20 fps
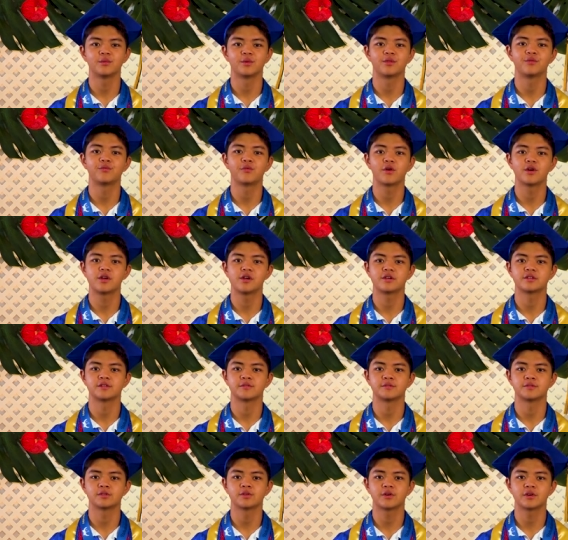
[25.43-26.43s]
with four years
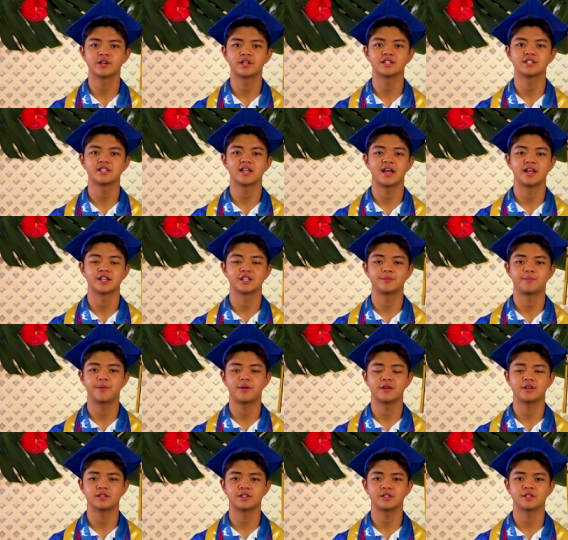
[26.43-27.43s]
of stories and
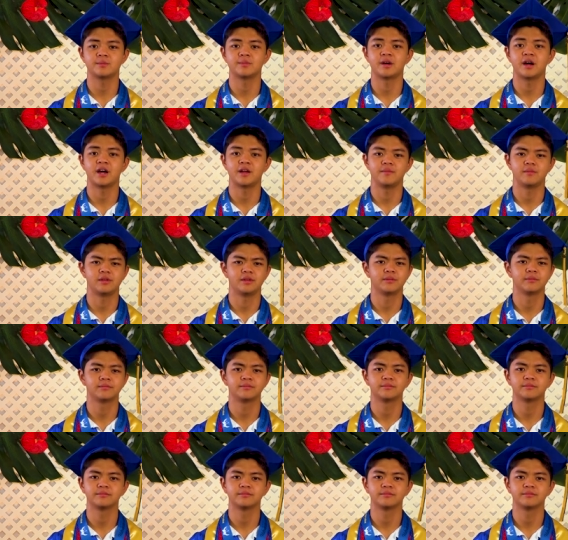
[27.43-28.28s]
experiences behind me.